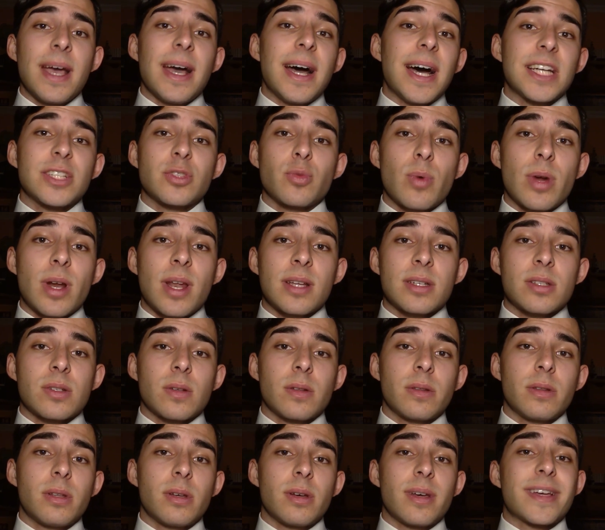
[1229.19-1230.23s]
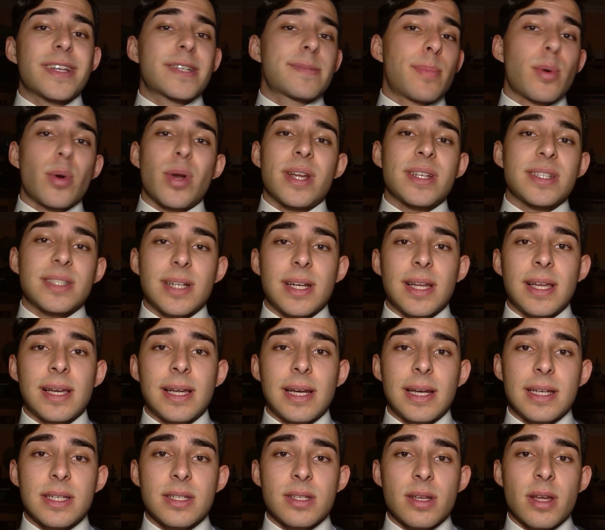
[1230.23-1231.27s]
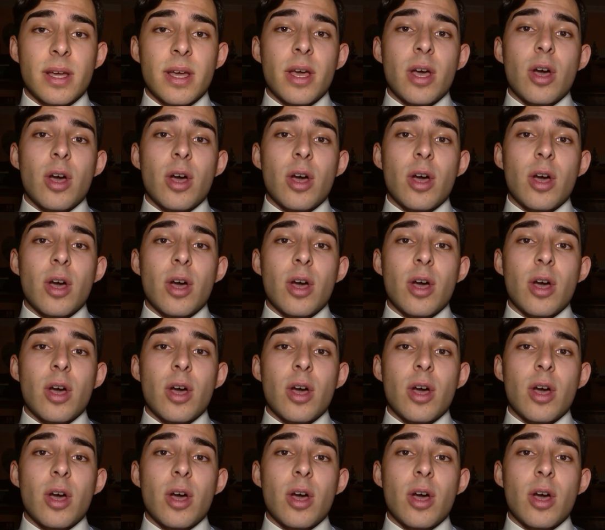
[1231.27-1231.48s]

as well as on the exponential increase